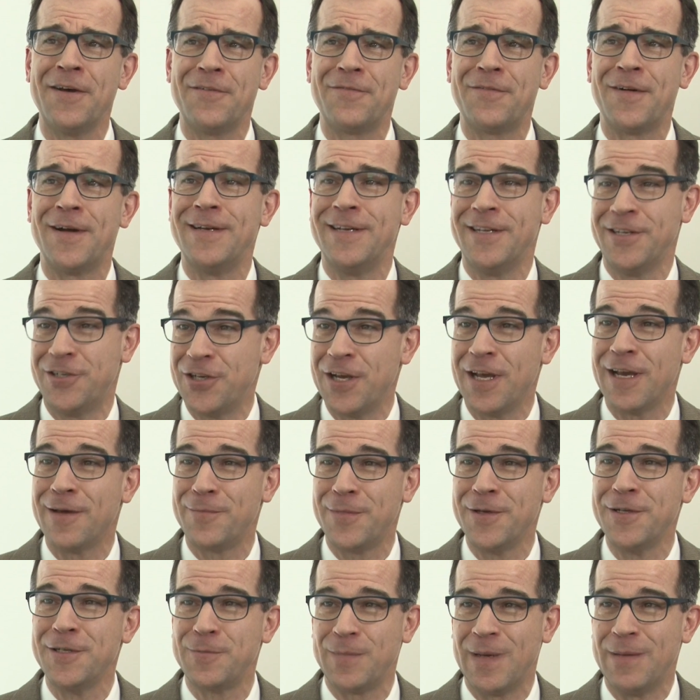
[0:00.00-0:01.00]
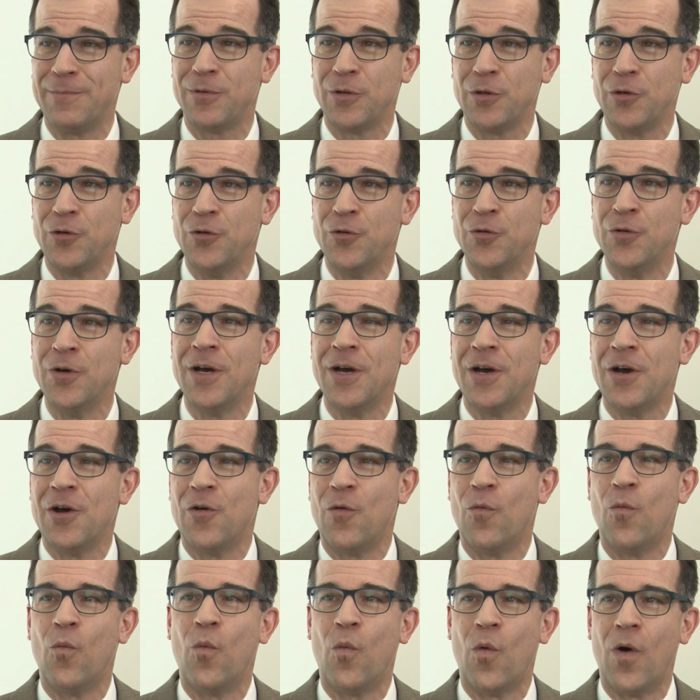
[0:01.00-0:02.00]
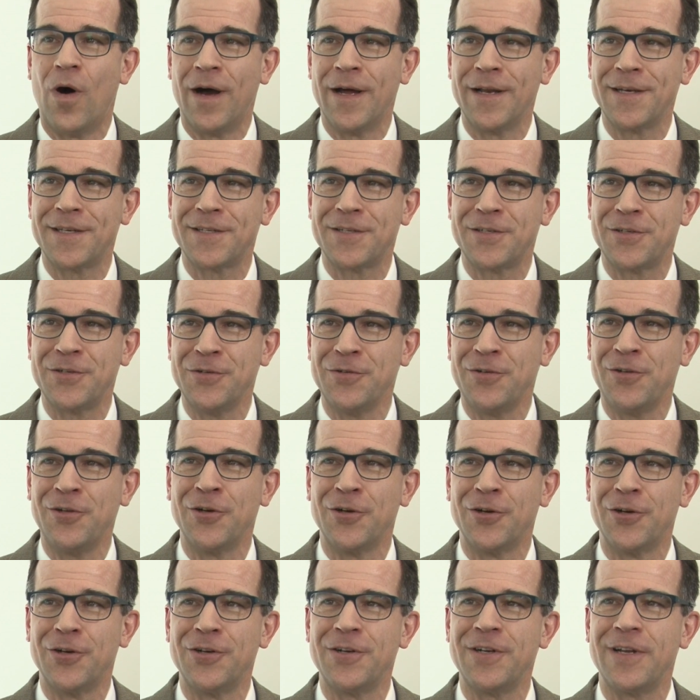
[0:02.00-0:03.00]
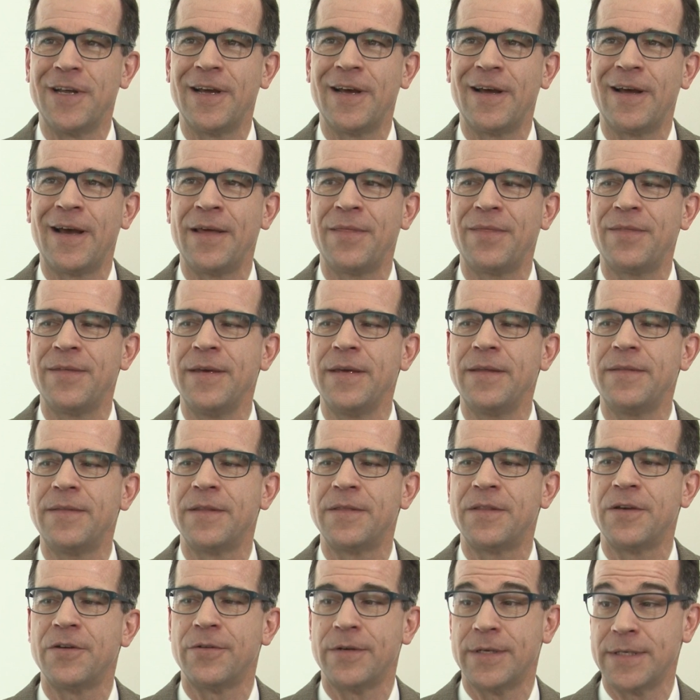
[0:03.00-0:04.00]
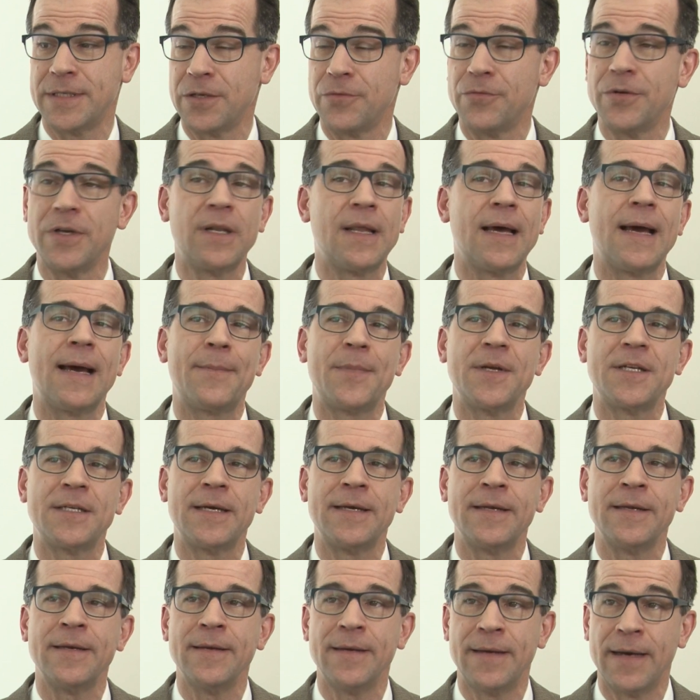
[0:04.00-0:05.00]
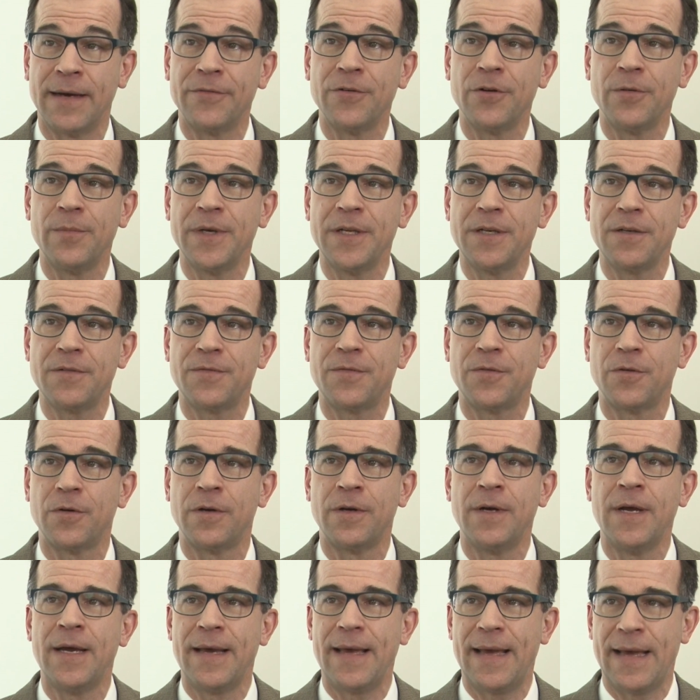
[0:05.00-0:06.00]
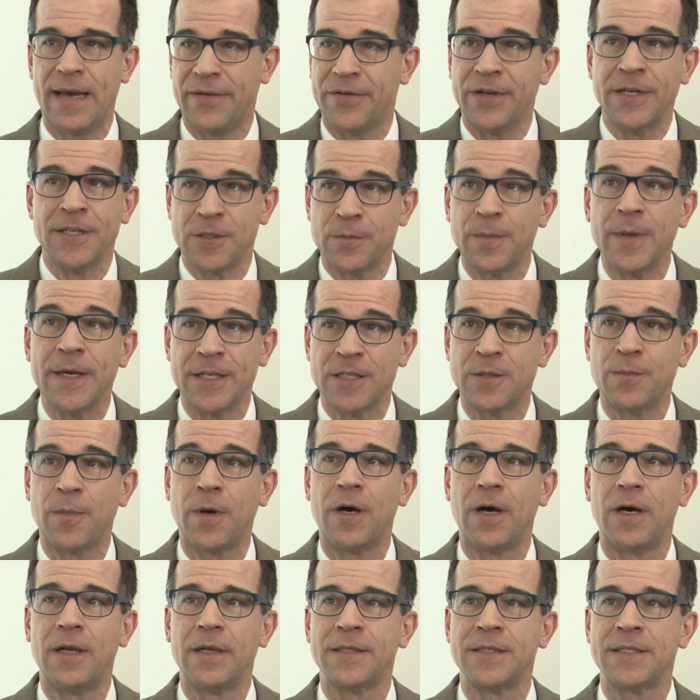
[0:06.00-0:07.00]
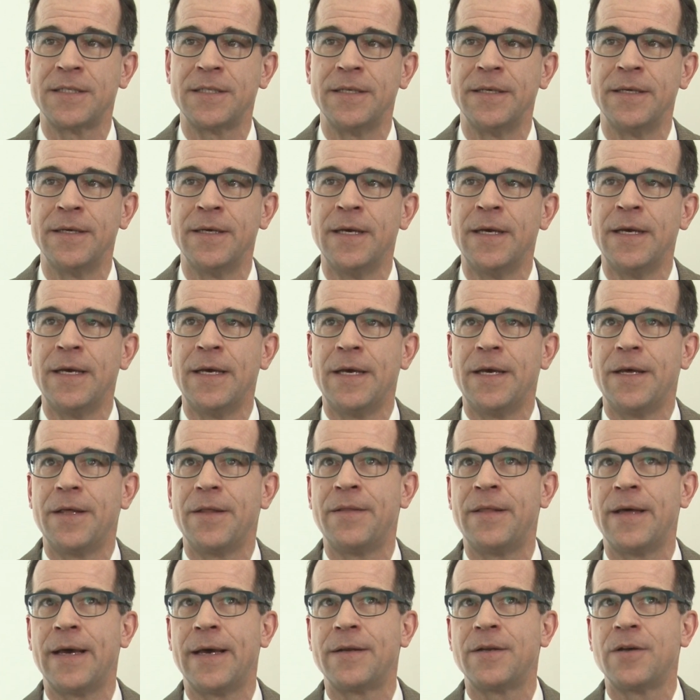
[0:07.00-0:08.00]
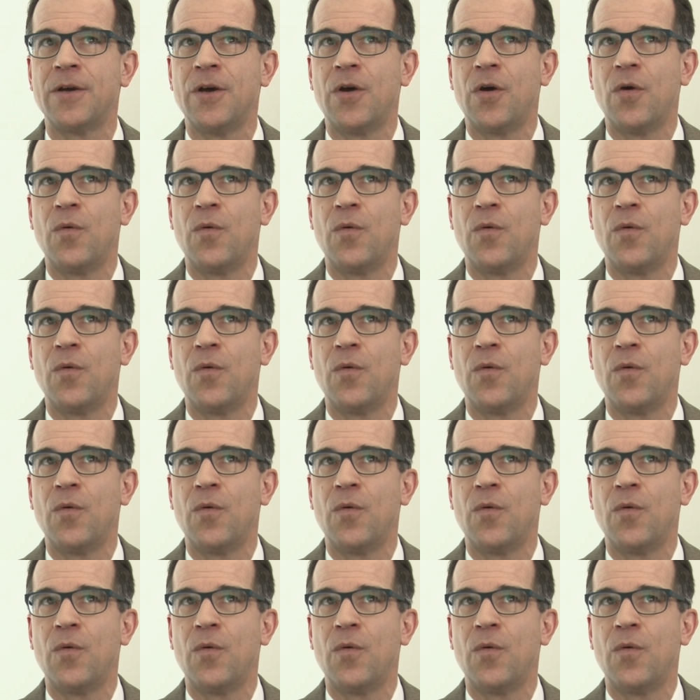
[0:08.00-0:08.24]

finding champions people who want to learn i think that there is a real appetite in government for evidence-based policy that